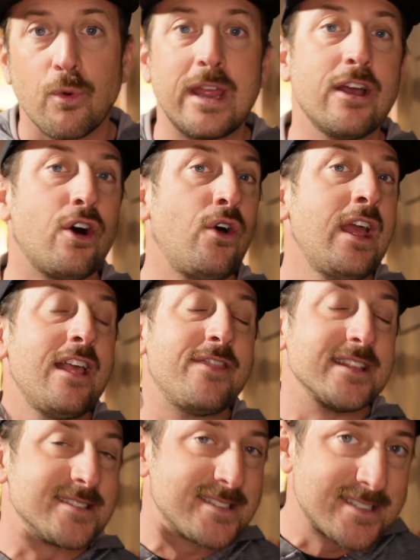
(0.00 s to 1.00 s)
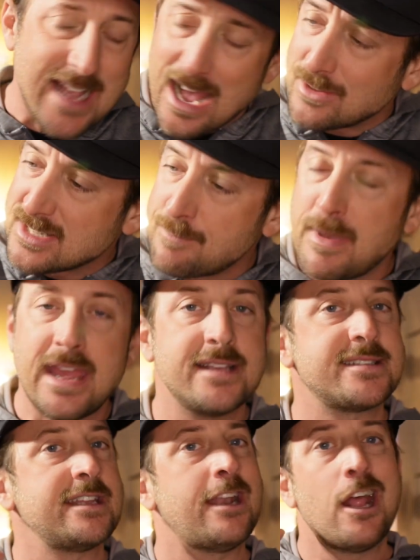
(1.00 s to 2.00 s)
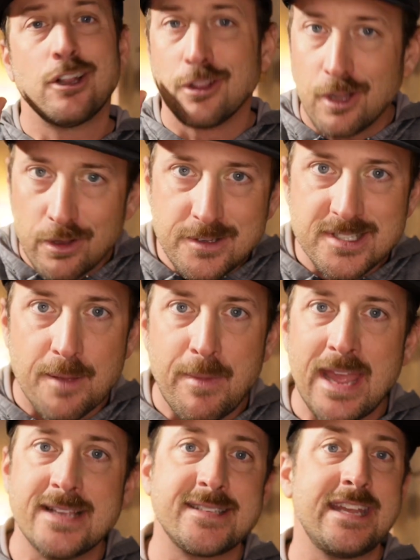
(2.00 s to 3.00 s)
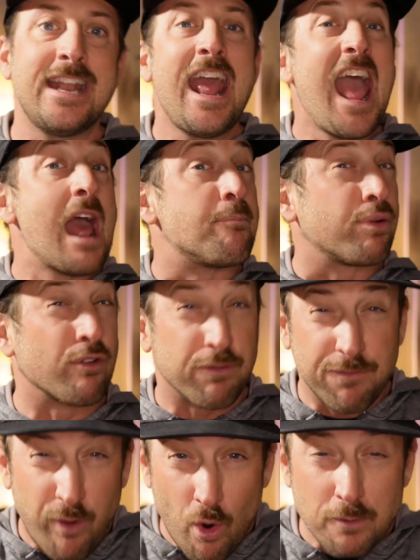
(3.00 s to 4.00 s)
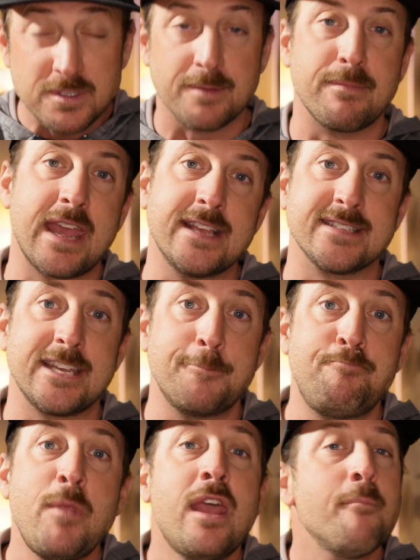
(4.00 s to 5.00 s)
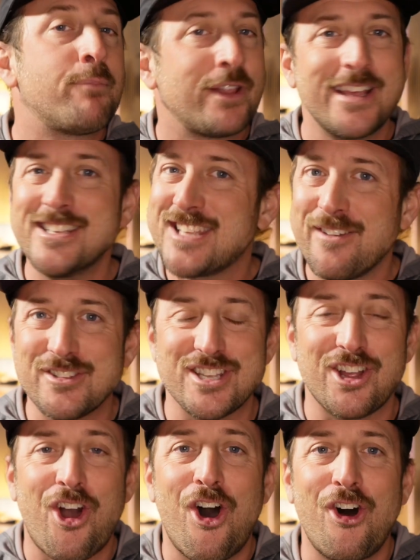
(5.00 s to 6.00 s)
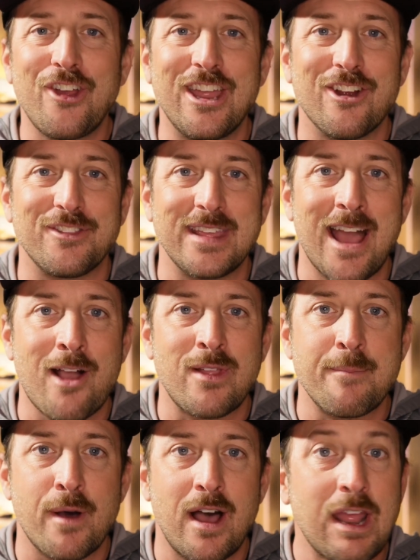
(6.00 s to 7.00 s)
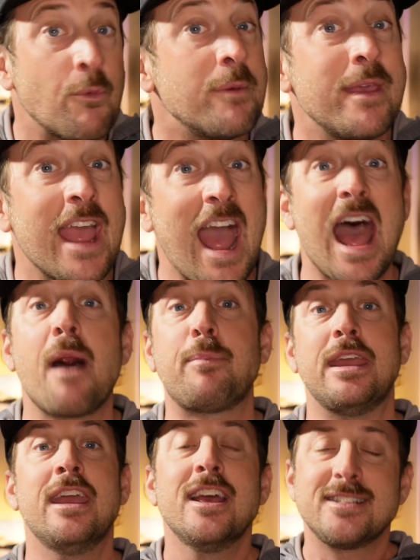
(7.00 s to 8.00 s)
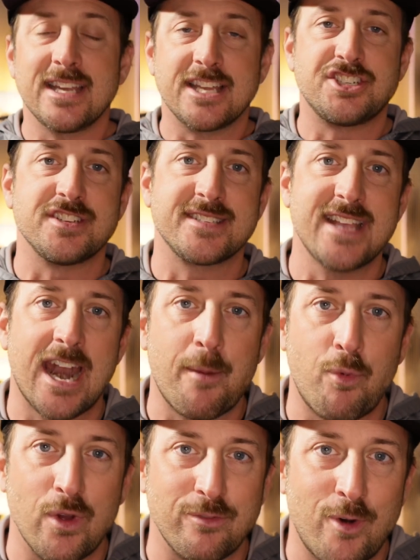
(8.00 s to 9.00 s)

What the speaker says: reel that sounds amazing, looks amazing, and performs amazing, please give us a call here at The Ugly Bug, and we'd be happy to get you set up with